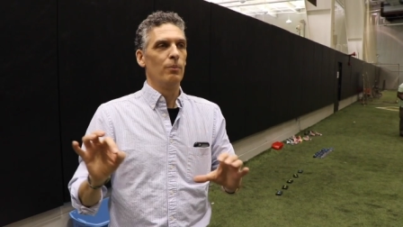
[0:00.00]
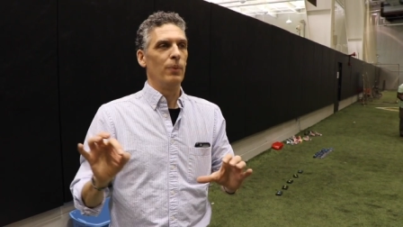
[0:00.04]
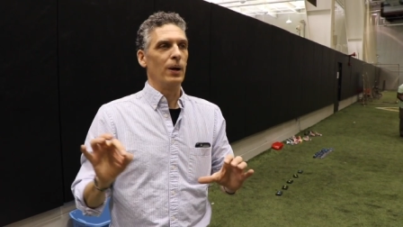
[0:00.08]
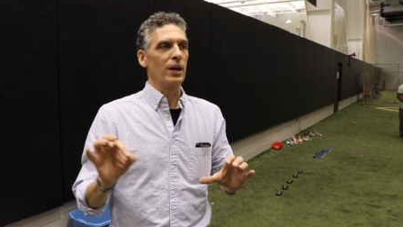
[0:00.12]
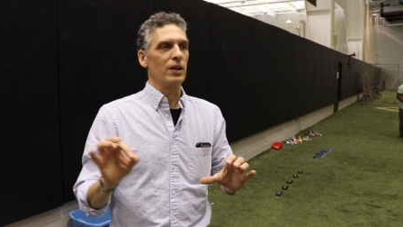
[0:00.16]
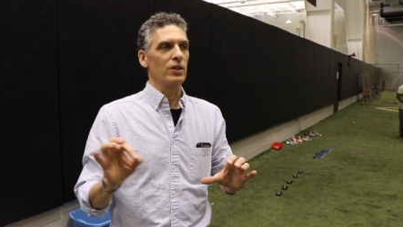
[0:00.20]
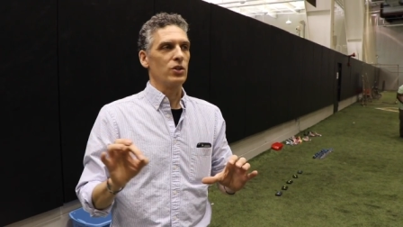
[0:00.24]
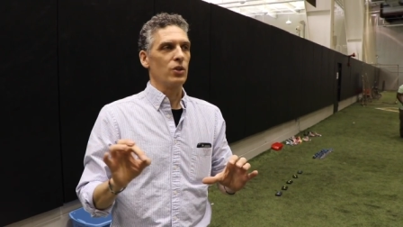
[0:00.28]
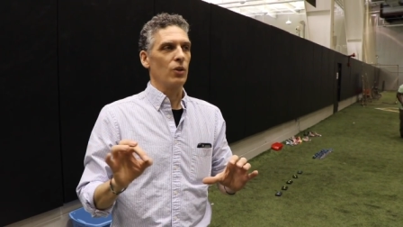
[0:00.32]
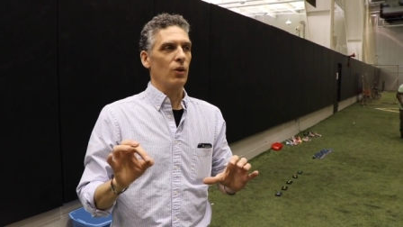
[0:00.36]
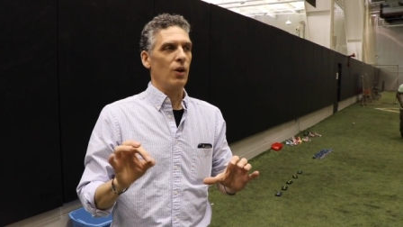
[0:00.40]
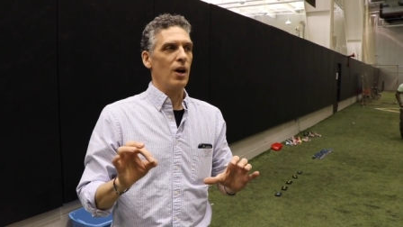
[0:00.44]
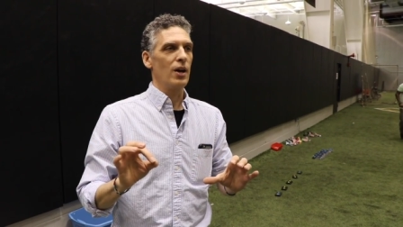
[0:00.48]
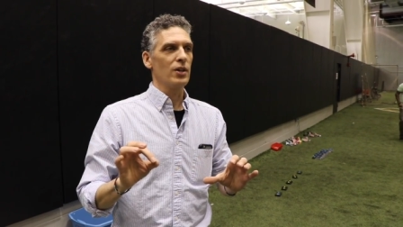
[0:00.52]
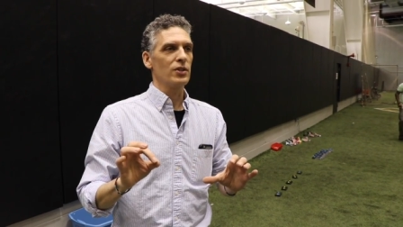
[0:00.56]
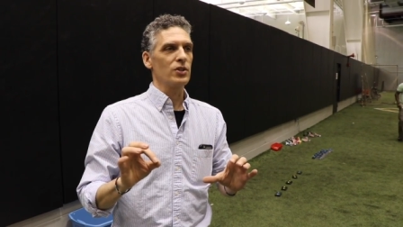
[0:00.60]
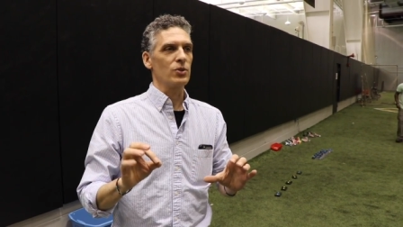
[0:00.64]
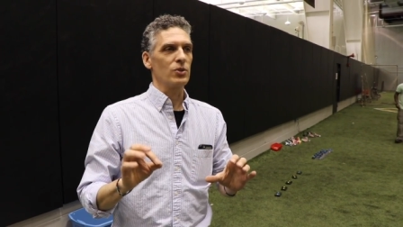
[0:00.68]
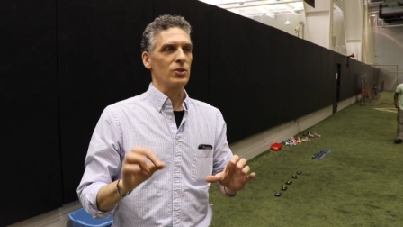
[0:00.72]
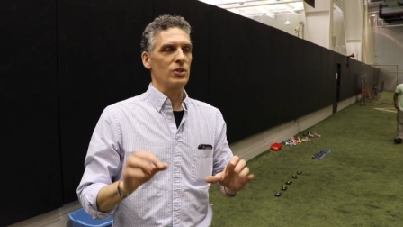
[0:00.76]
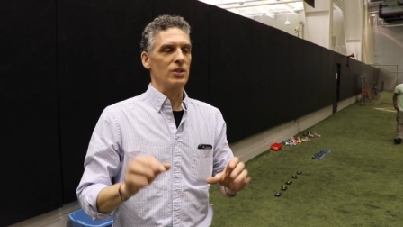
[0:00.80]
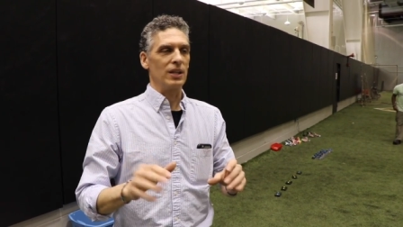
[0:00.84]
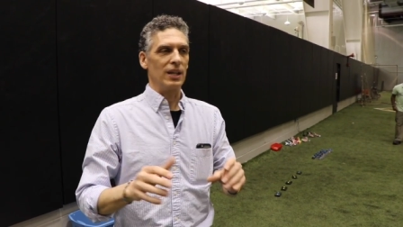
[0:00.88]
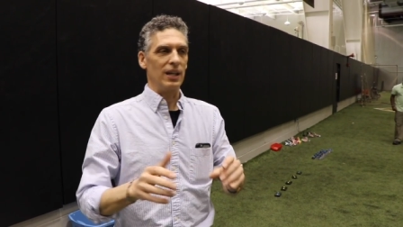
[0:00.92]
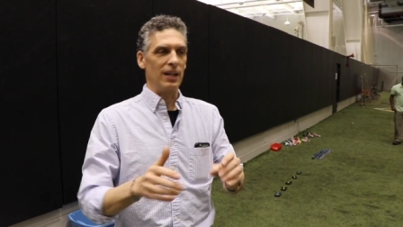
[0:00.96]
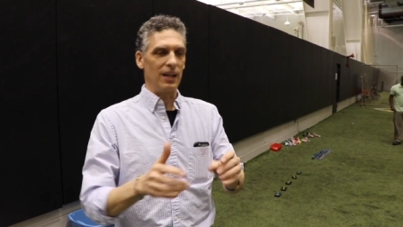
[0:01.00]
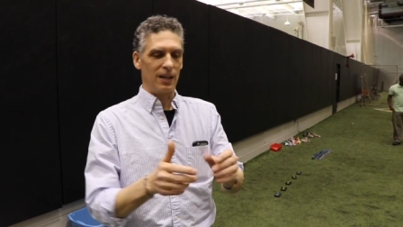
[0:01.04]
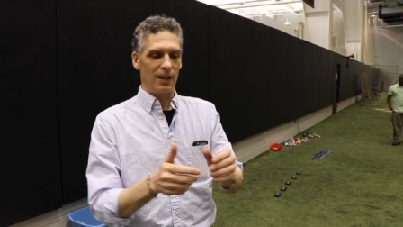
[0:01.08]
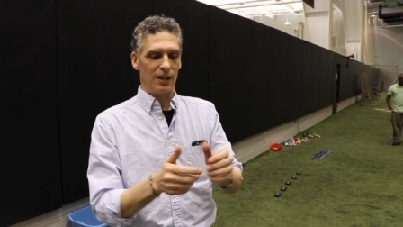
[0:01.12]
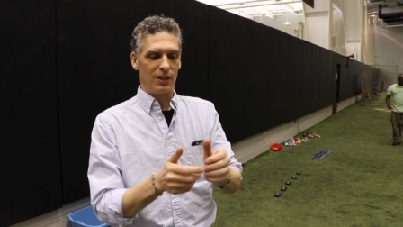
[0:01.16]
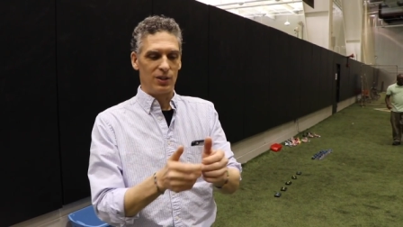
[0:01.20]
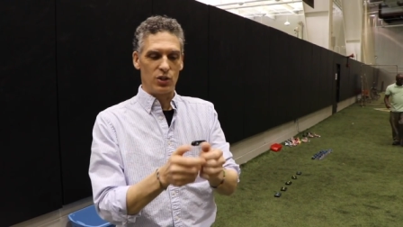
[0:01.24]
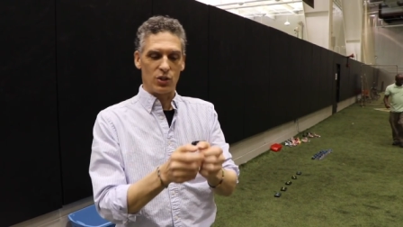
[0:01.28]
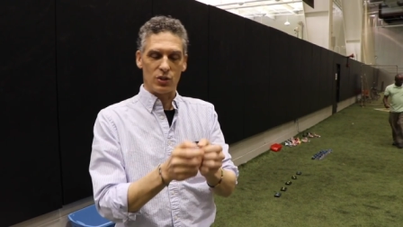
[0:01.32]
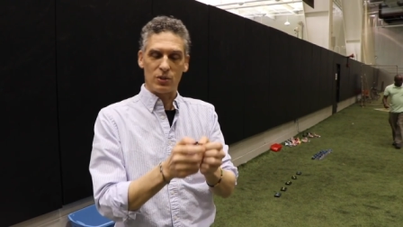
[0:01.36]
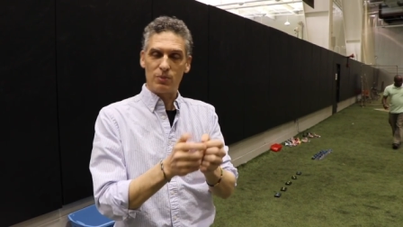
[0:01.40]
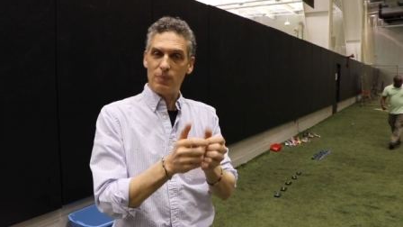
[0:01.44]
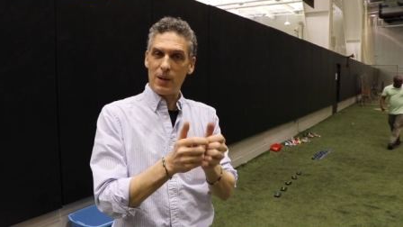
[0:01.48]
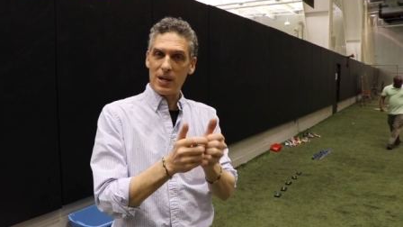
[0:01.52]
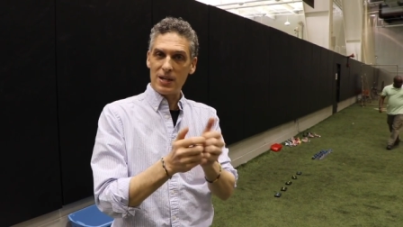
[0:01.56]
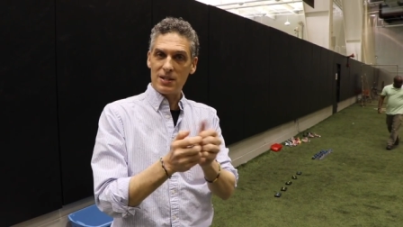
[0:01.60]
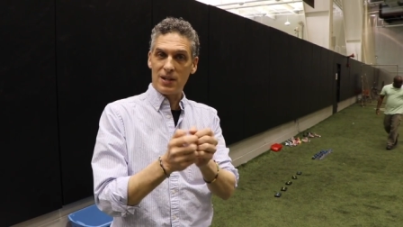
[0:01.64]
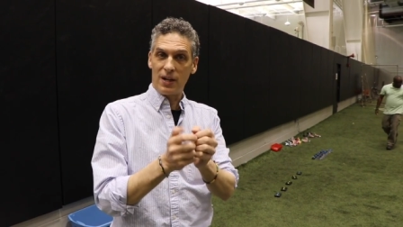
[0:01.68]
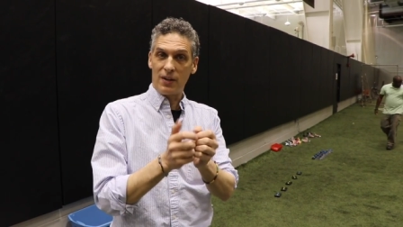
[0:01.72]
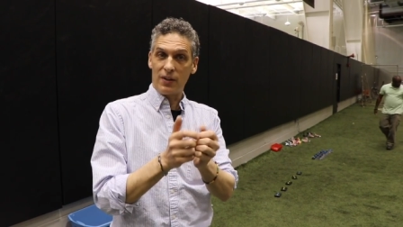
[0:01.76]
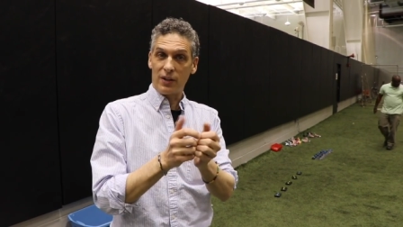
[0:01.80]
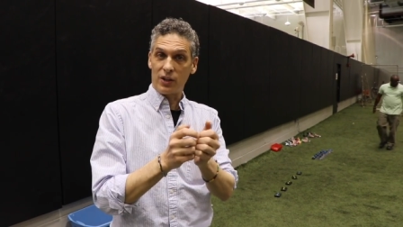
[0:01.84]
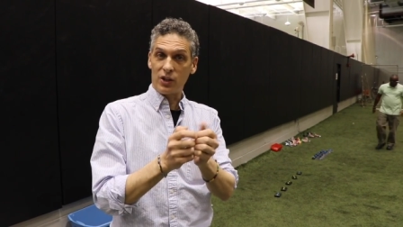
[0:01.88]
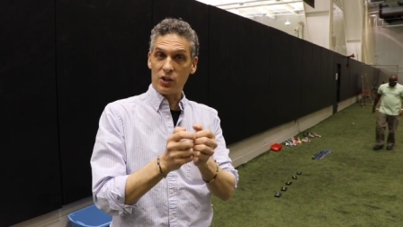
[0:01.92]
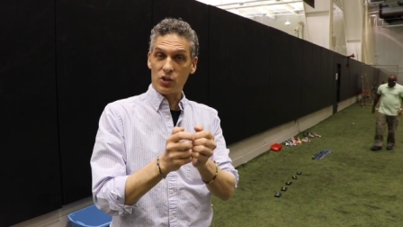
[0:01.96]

but you'll also see, just based on the